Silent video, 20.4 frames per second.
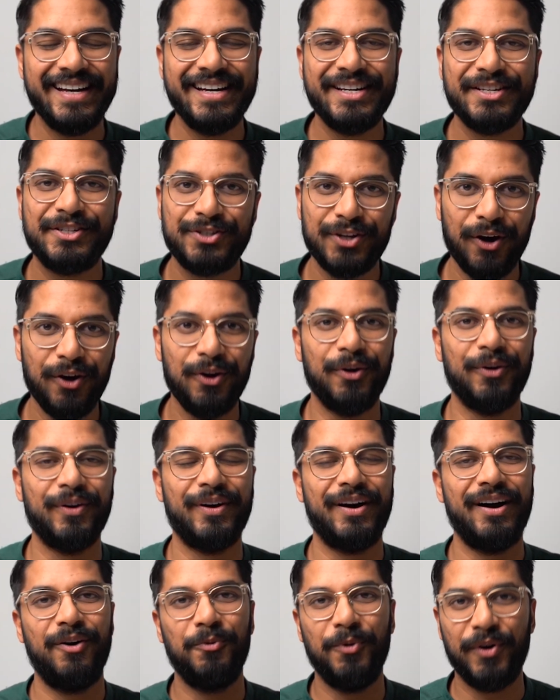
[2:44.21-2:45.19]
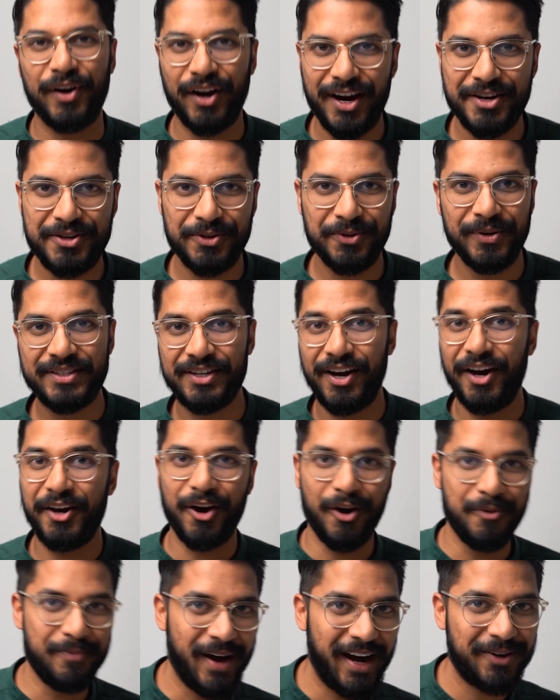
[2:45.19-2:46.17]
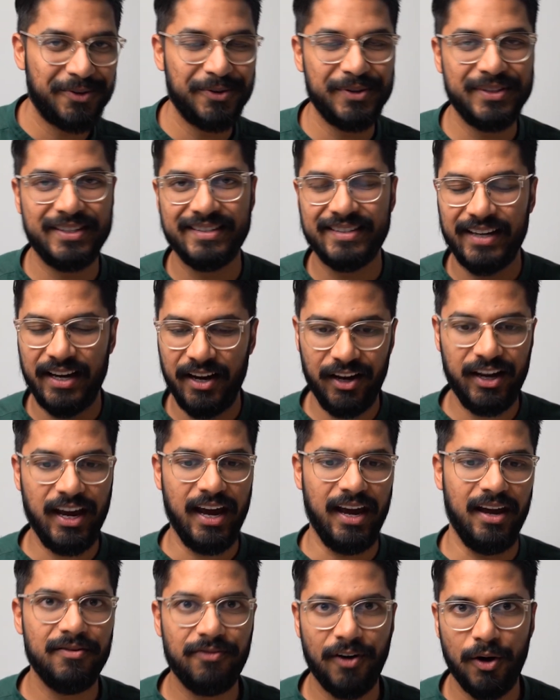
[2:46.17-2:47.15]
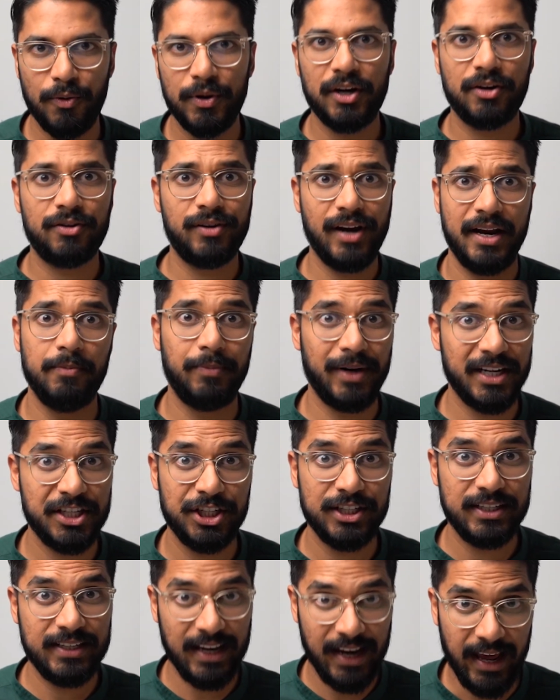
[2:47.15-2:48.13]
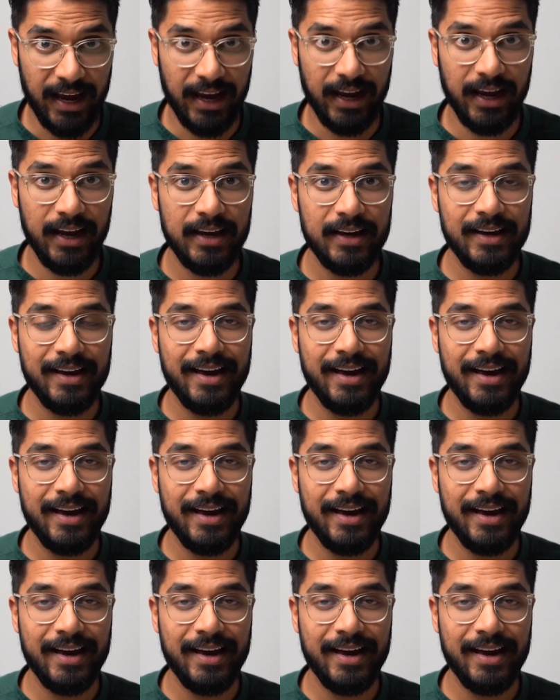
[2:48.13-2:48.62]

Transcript: So what I do is I go backwards and say, okay, if I want to create a budget today,